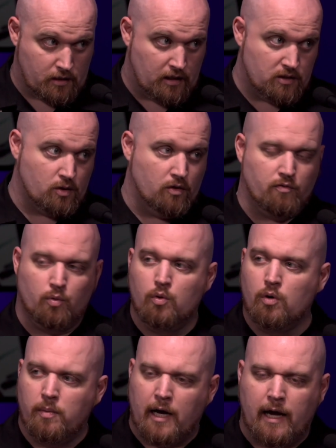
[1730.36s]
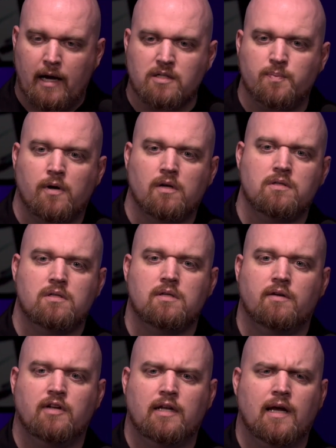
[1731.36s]
and like sort of yeah. rule by experts and
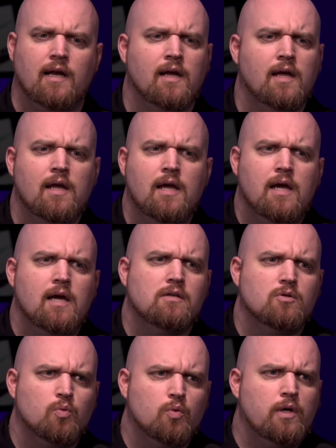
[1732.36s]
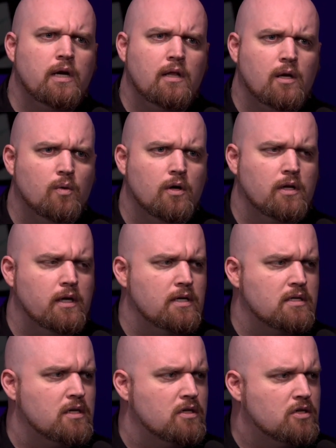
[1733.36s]
stuff like that, is really really
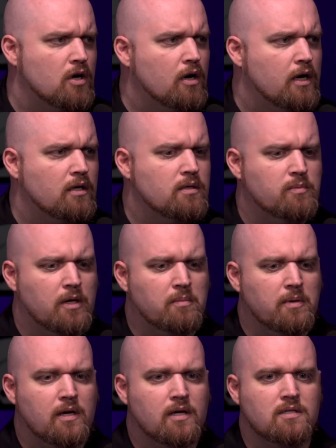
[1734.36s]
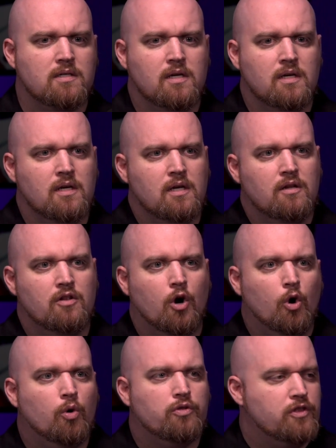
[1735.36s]
disconcerting to me because the
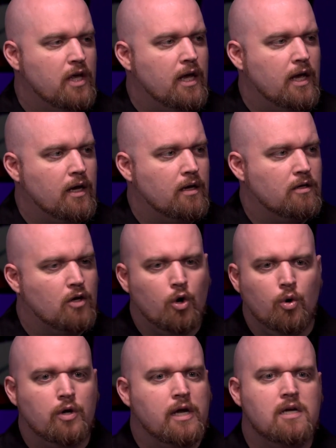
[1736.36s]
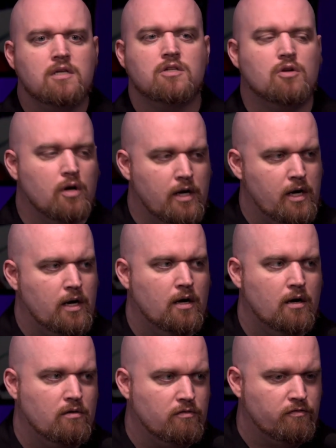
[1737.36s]
whole thing, the whole history
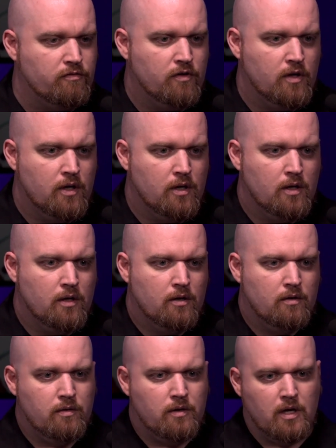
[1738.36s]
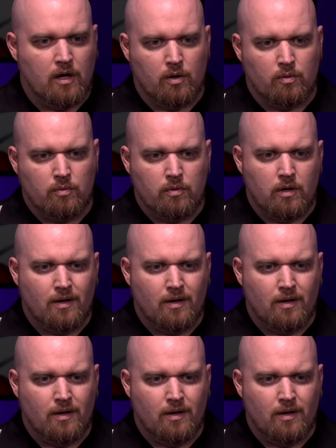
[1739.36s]
of, you know,